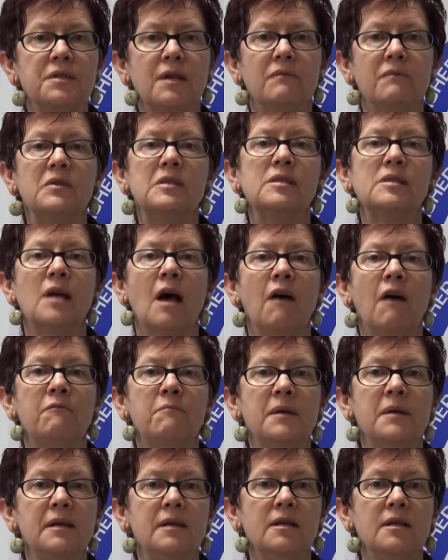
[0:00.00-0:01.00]
that the
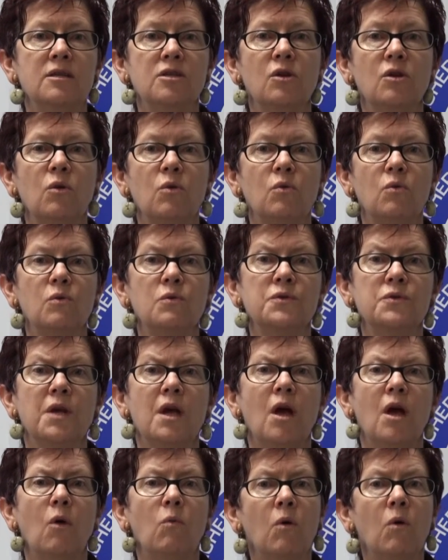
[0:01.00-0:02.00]
staff meetings clause
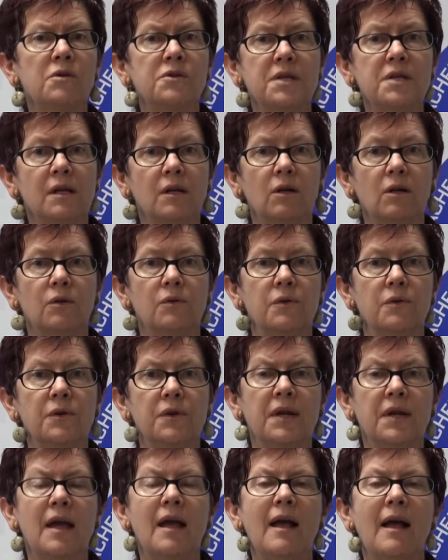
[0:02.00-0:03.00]
was
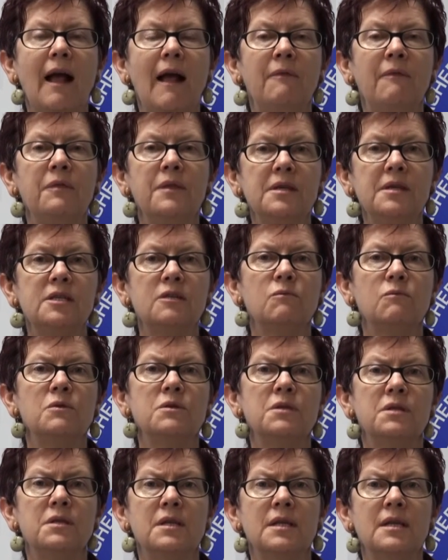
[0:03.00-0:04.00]
included, and this
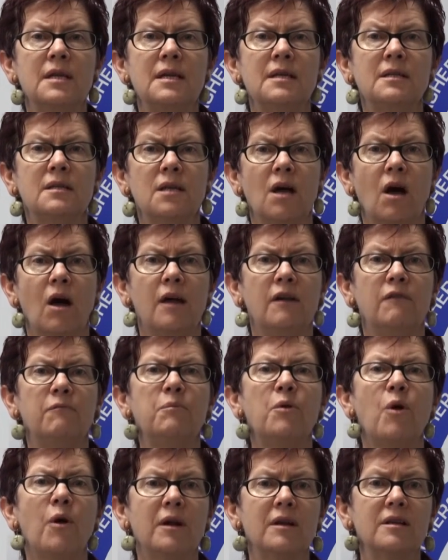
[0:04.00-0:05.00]
was the sign of
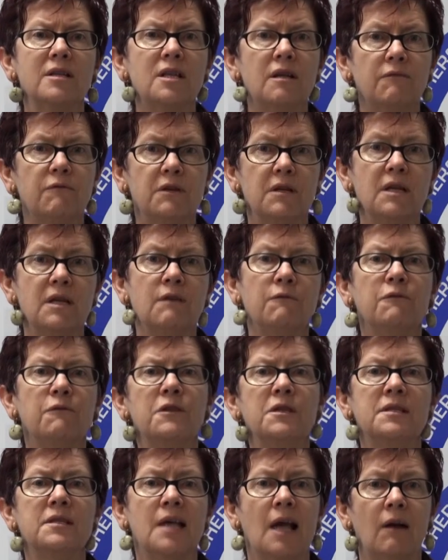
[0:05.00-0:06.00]
productivity for
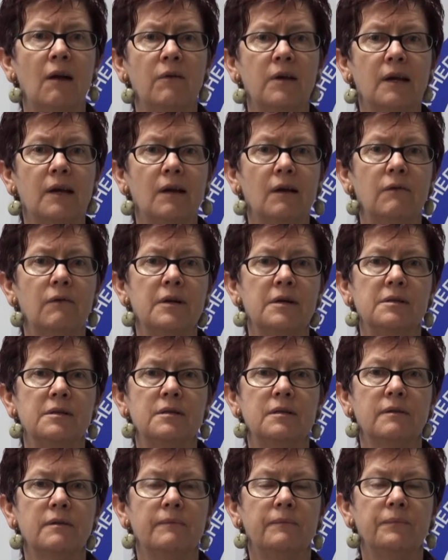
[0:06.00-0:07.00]
the salary
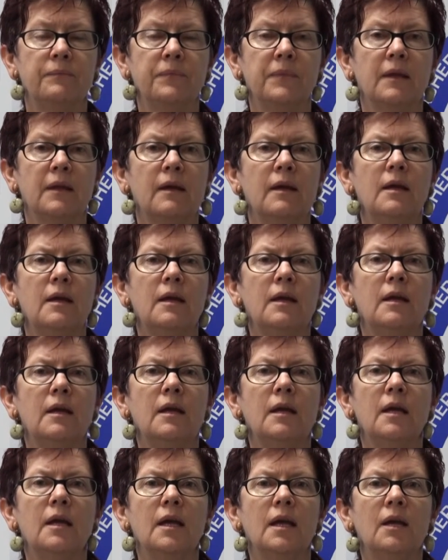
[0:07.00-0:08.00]
increase.
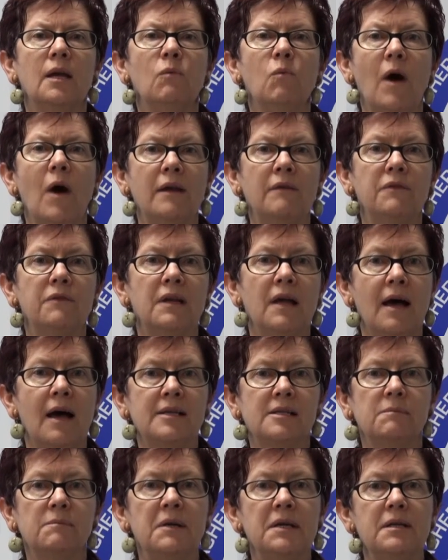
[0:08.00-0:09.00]
In one of the
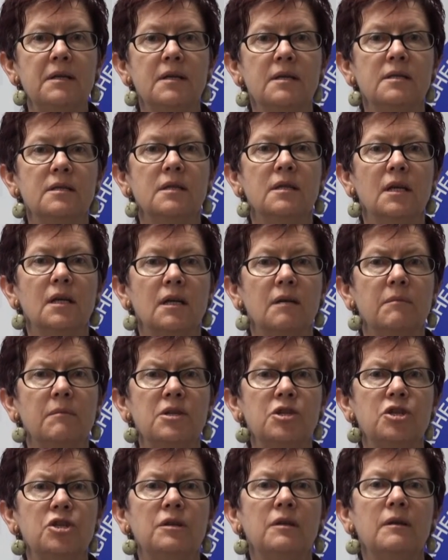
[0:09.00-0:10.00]
last meetings in the
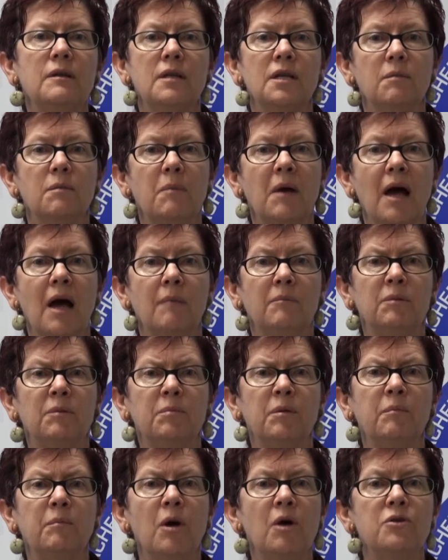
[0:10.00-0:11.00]
Commission, the Department
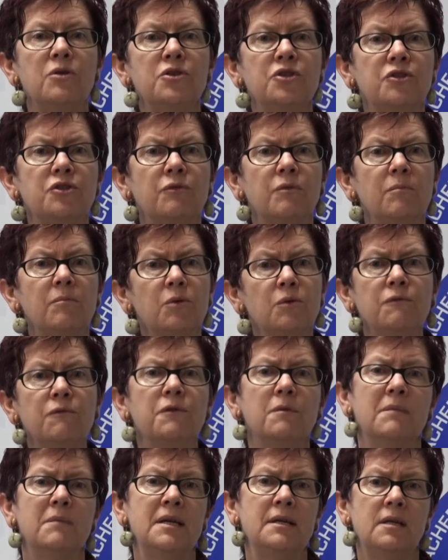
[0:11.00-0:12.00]
proposed to remove
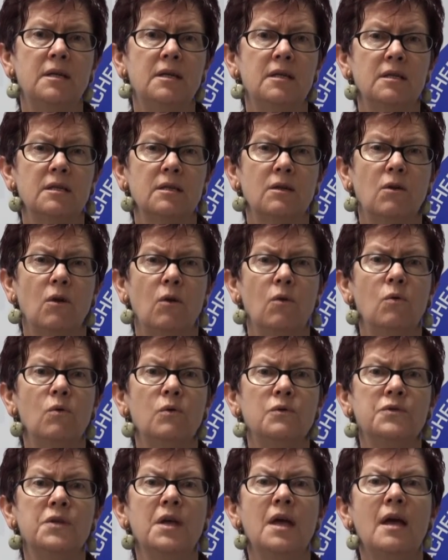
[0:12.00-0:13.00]
the meetings
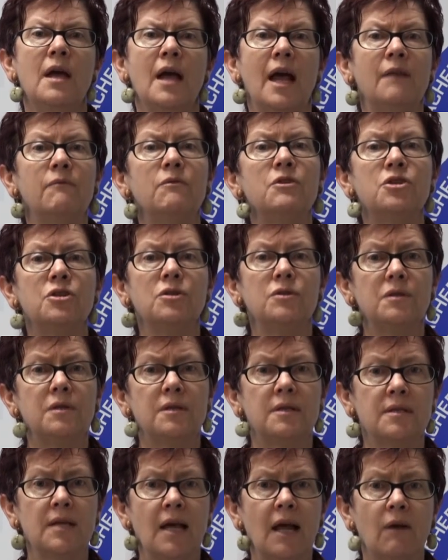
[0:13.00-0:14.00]
clause and reduce
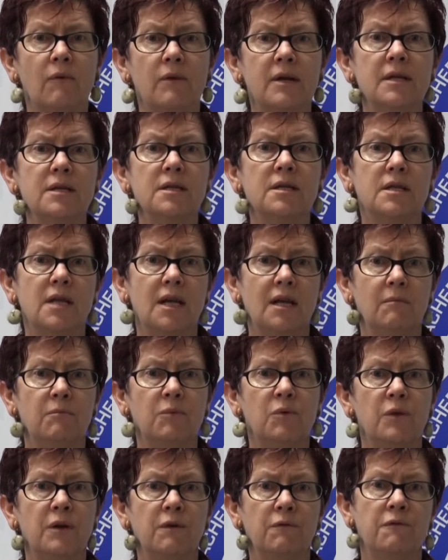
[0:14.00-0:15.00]
the salary to
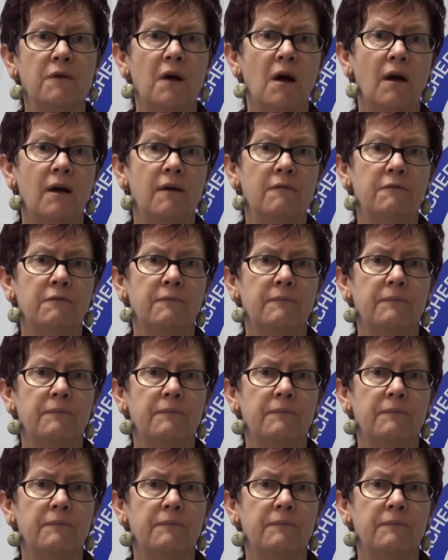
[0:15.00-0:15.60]
10.5.